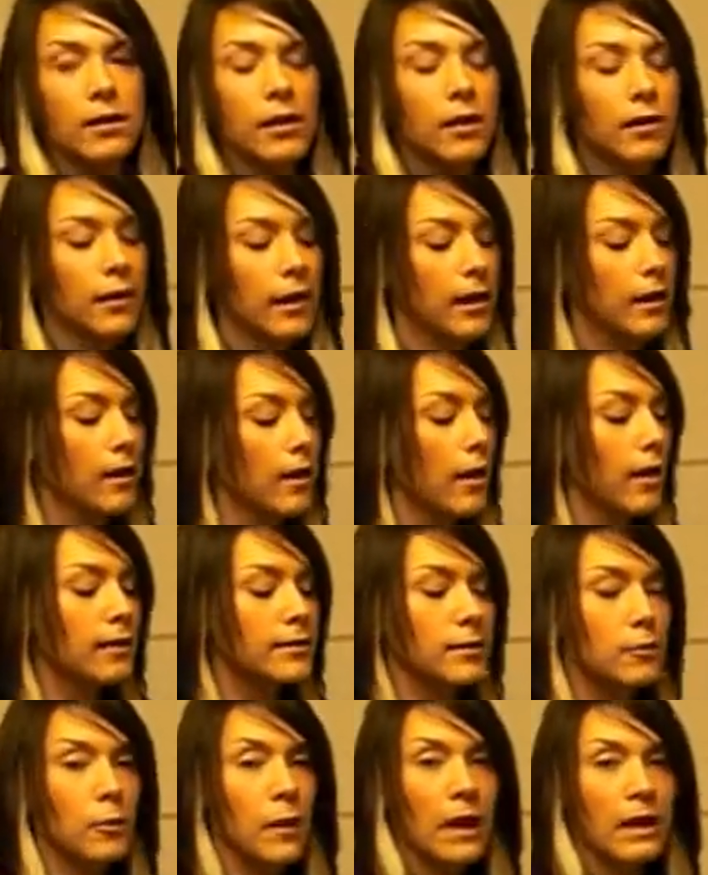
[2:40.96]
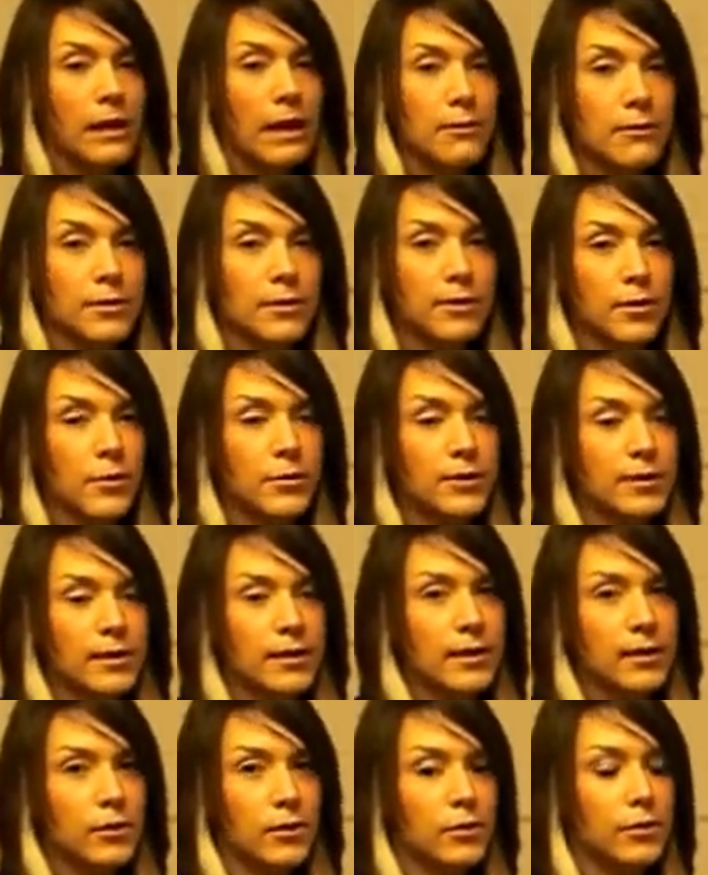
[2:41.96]
Okay. So while I was
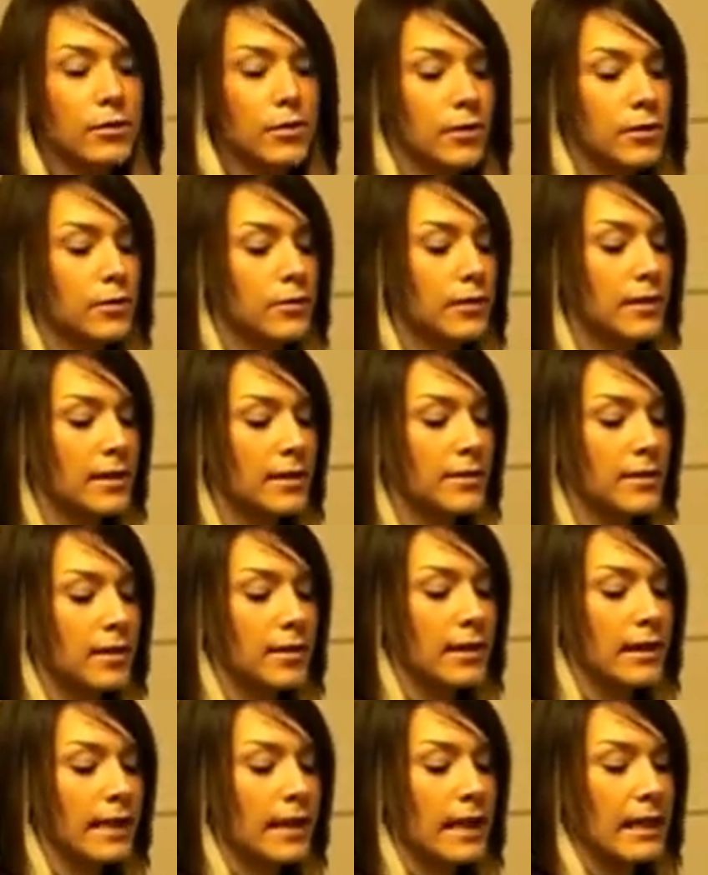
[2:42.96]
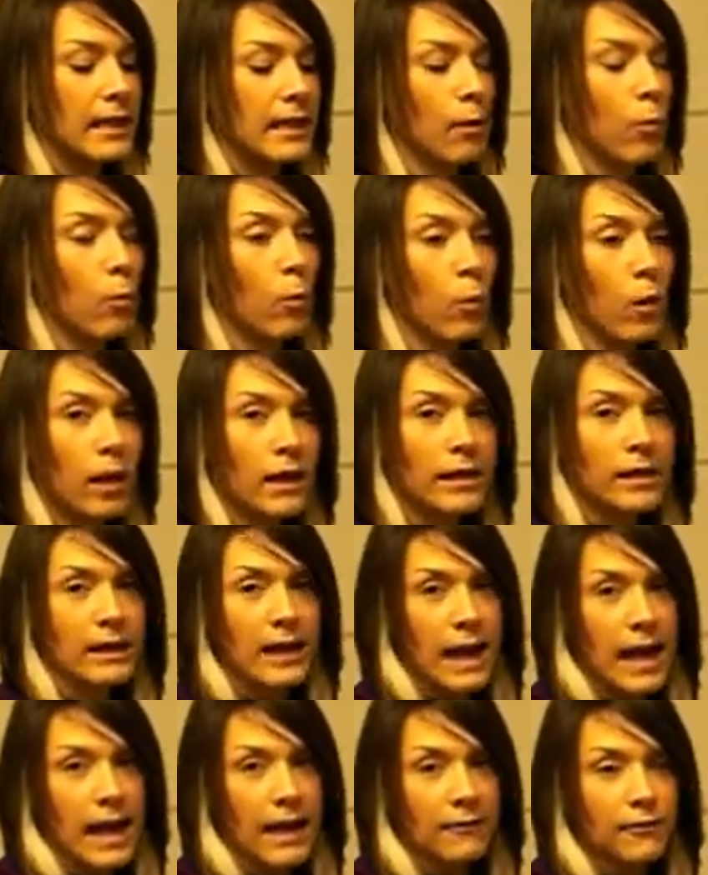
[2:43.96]
toasting the couscous, I started getting
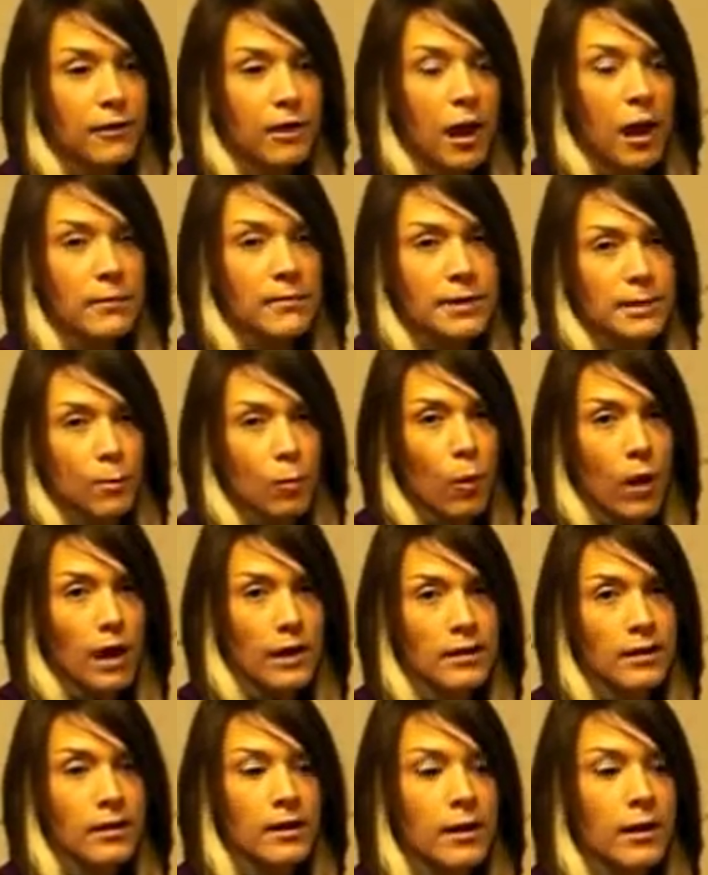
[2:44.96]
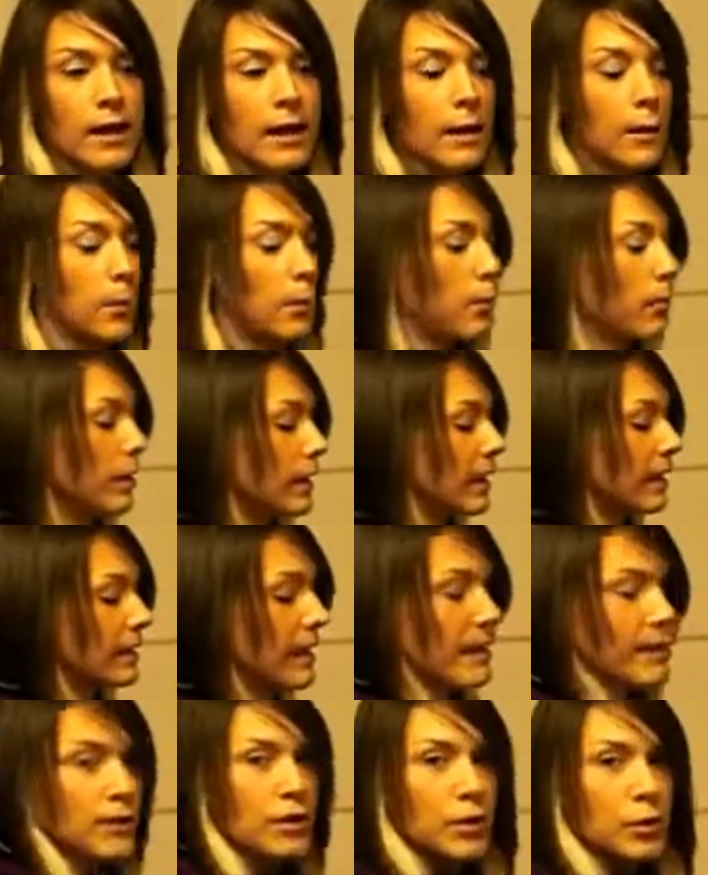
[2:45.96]
1.5 cups water, bringing
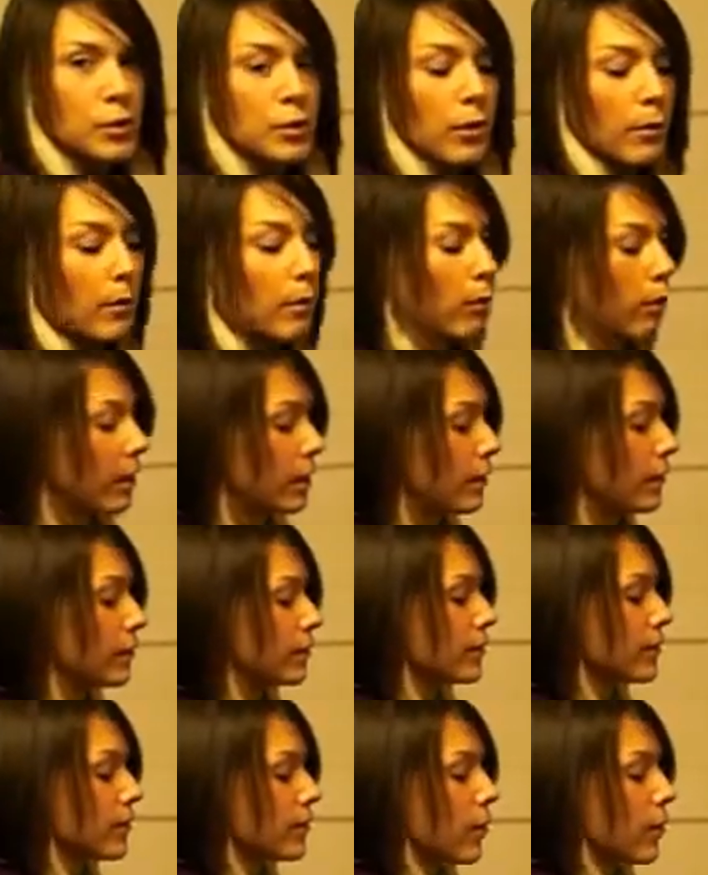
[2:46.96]
that to a boil.